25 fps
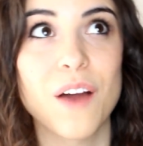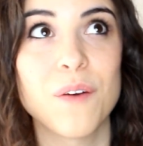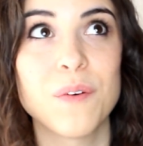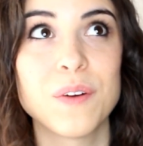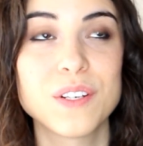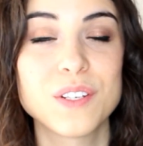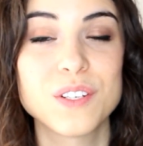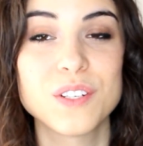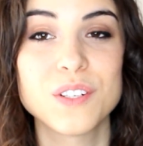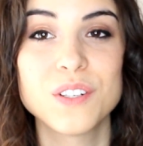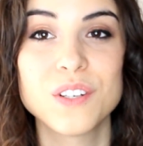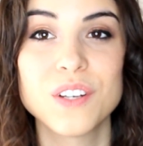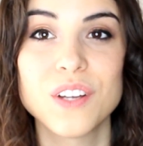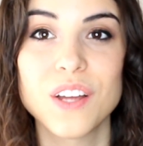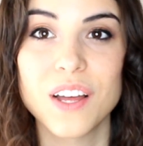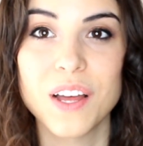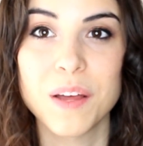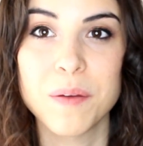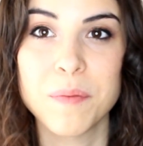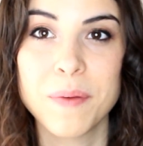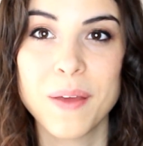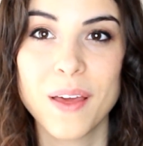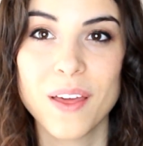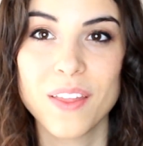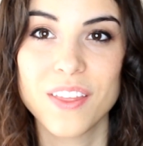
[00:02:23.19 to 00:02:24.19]
I went to
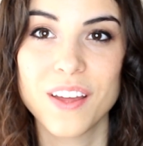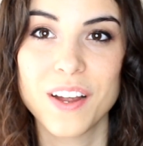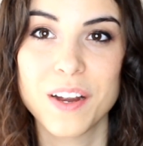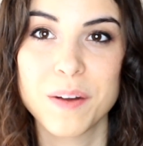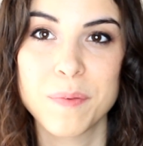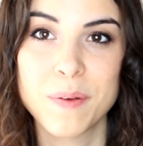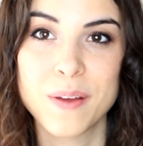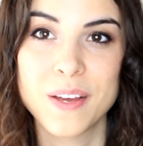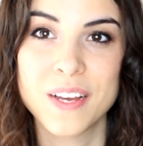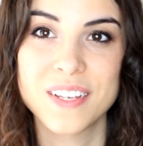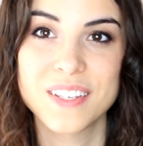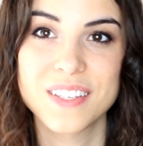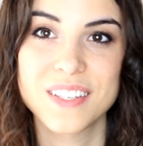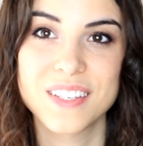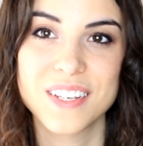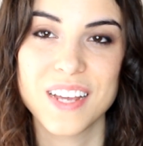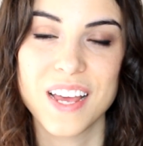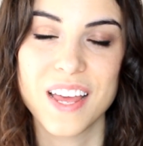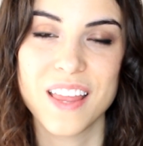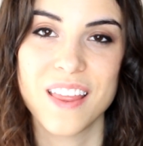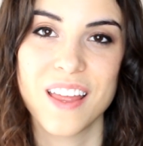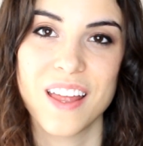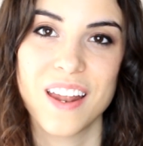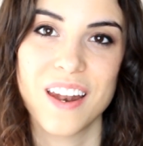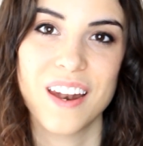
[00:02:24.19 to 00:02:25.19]
a male therapist,
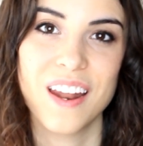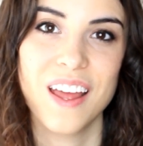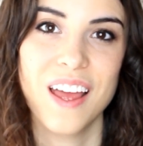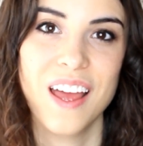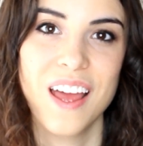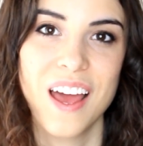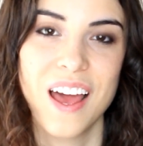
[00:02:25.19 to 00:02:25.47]
and then